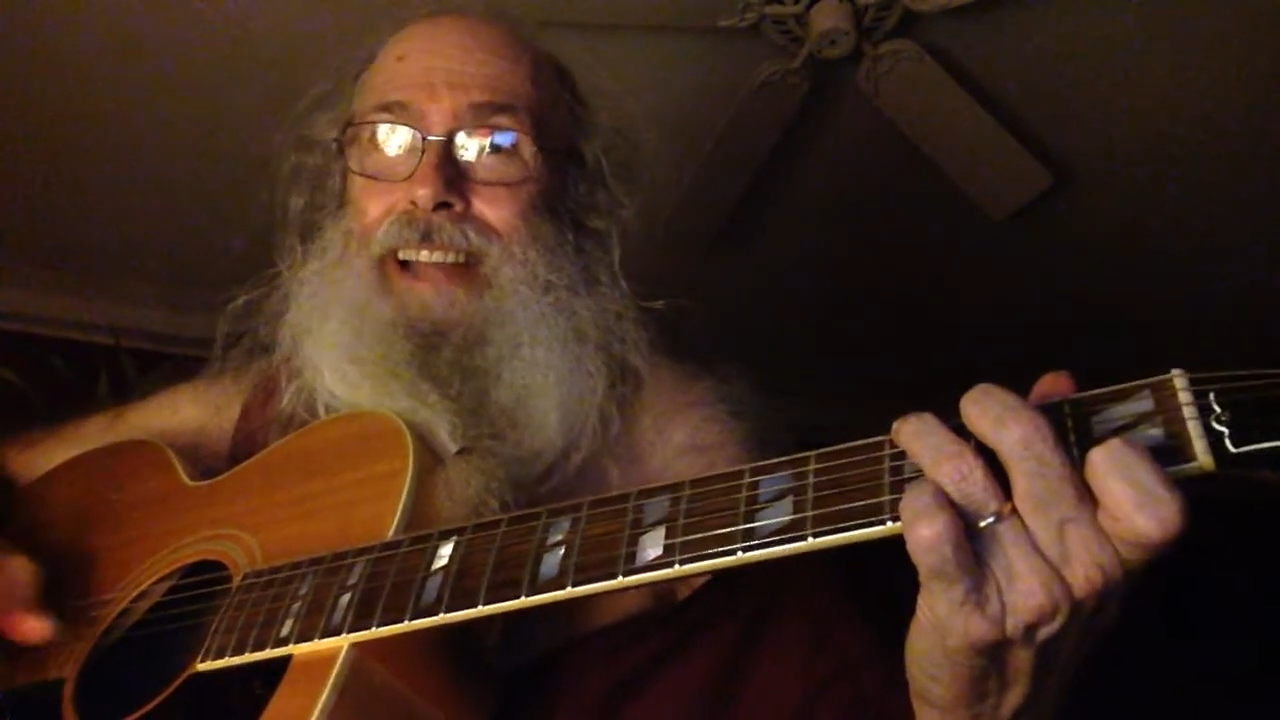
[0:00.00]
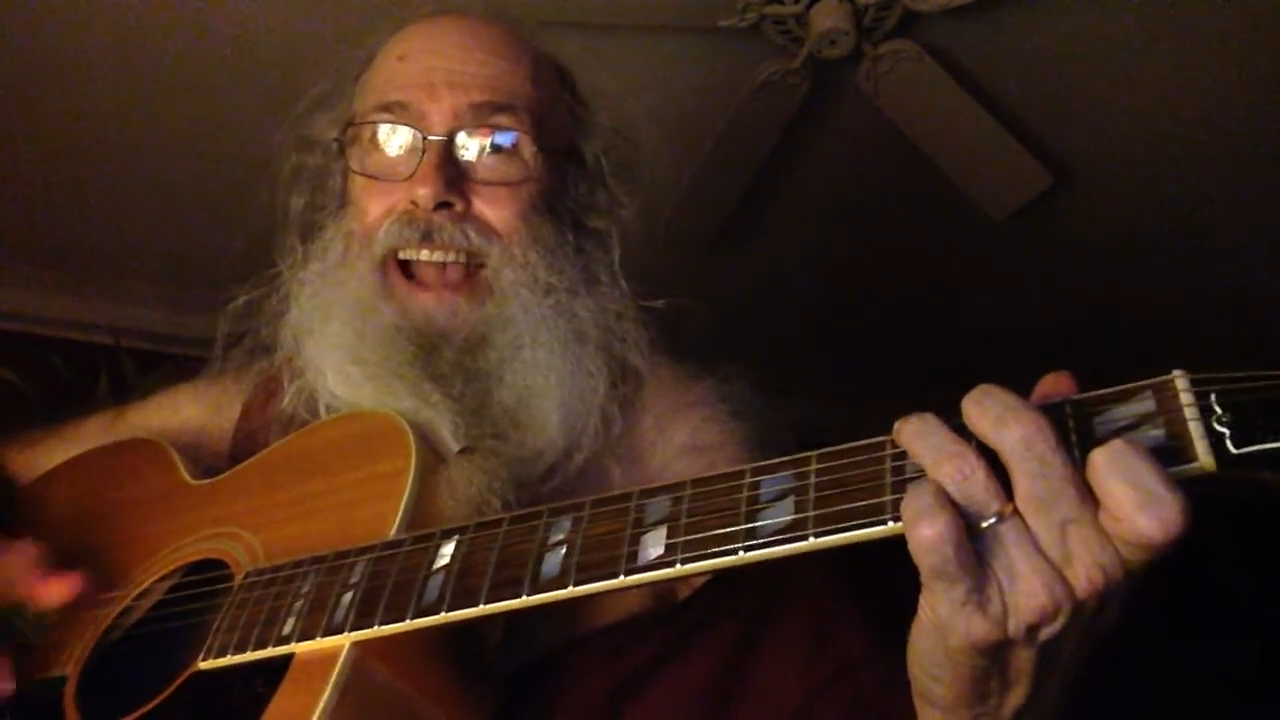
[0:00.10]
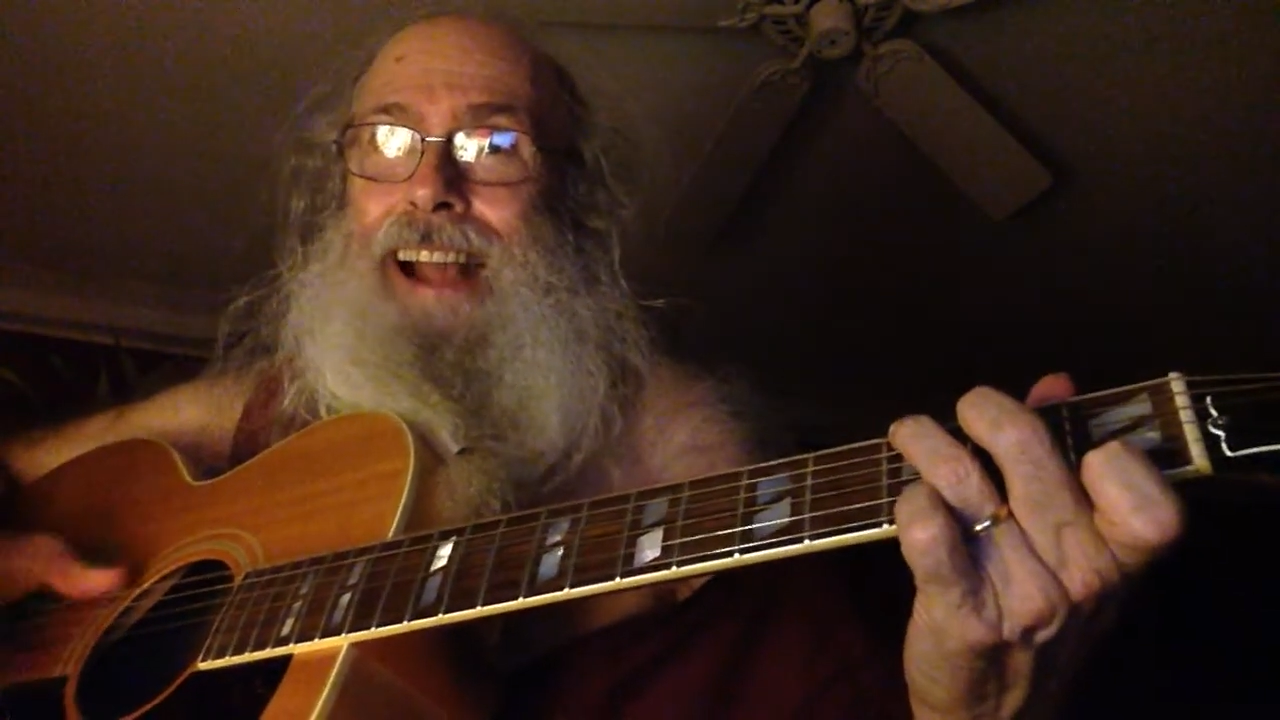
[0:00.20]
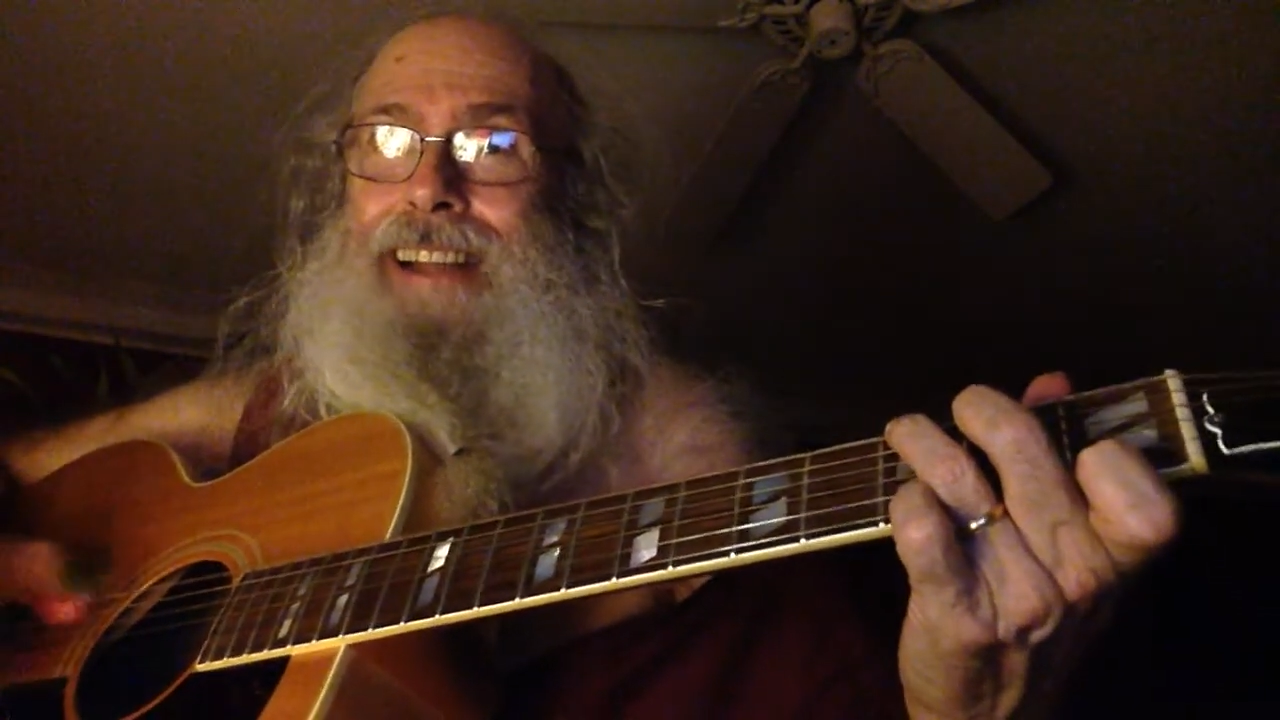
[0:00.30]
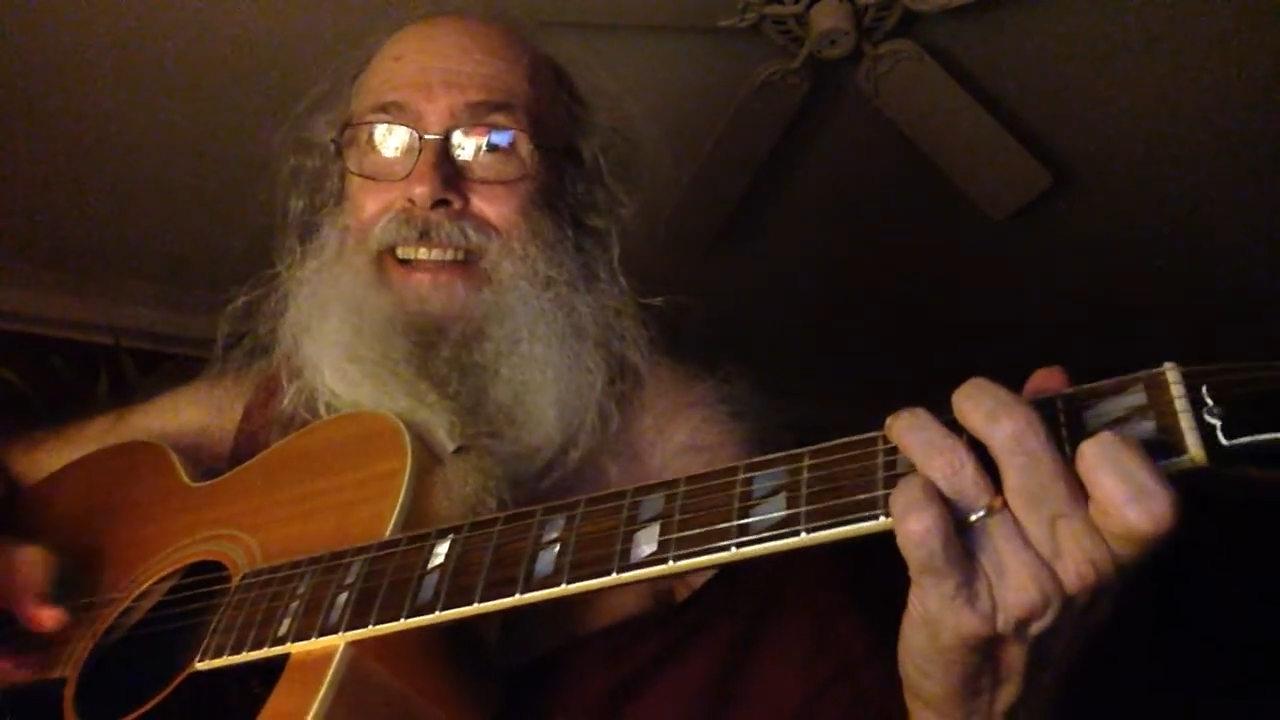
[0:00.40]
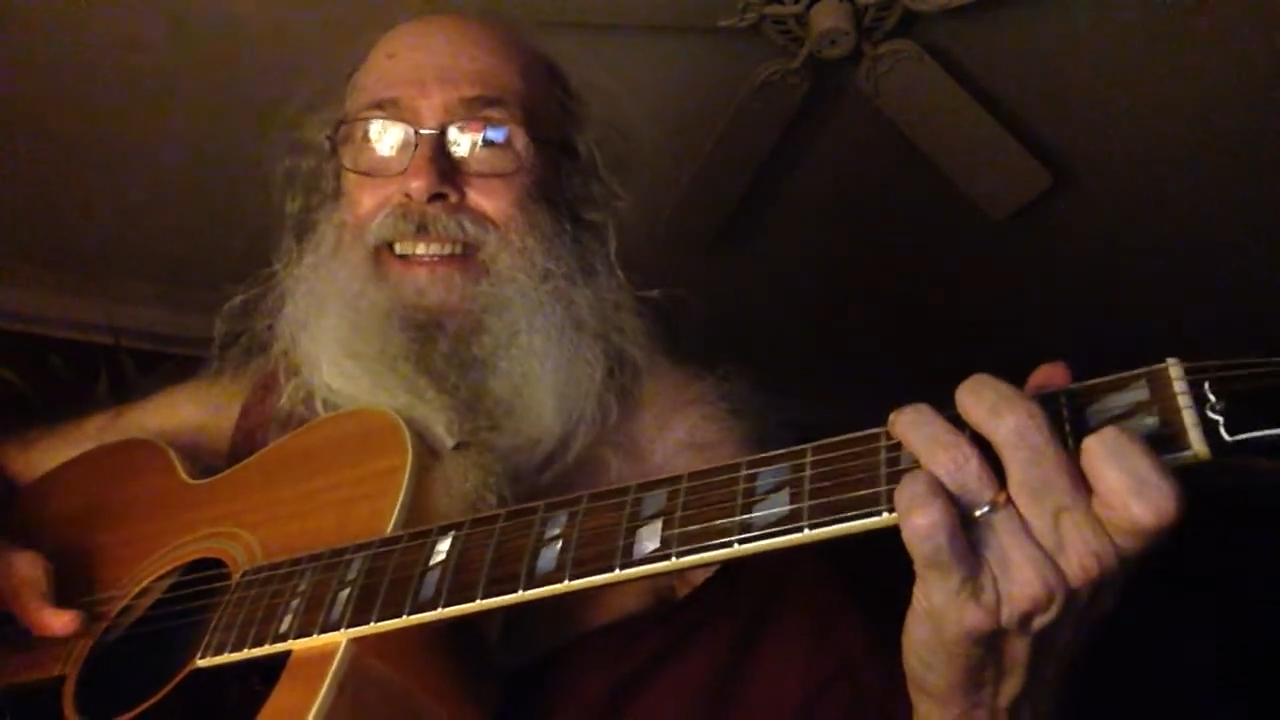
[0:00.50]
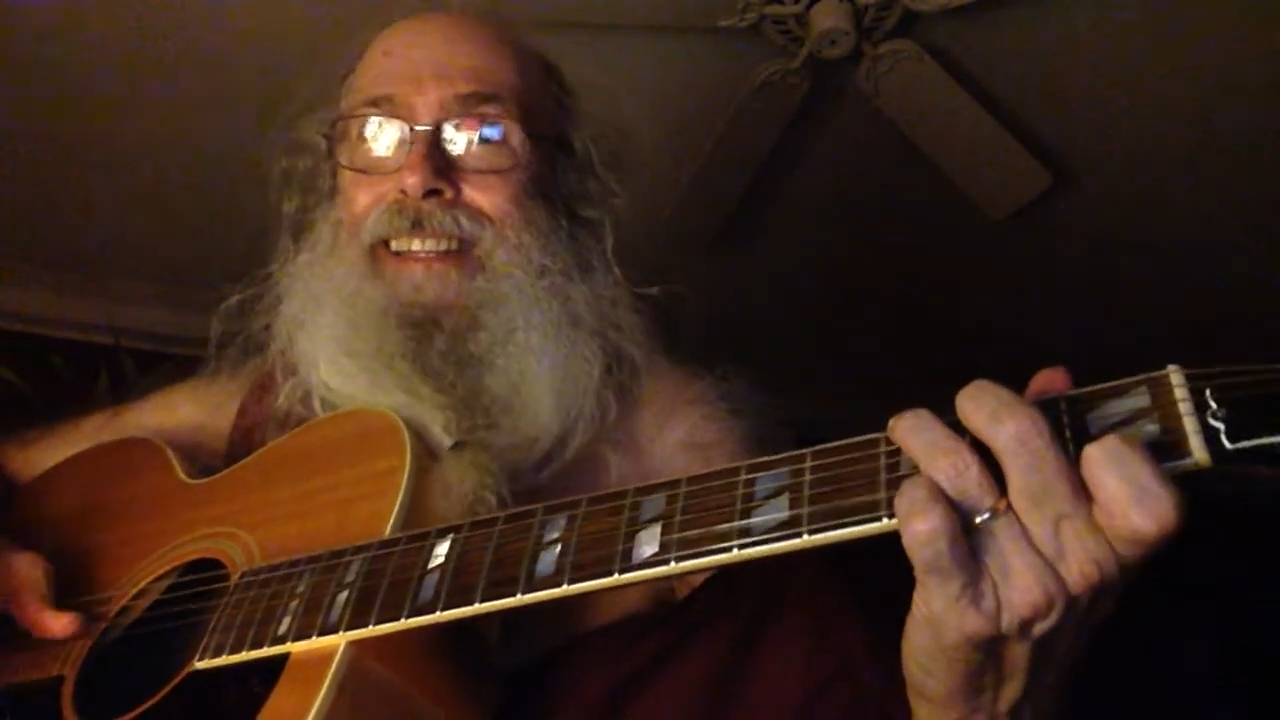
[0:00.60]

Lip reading: down and you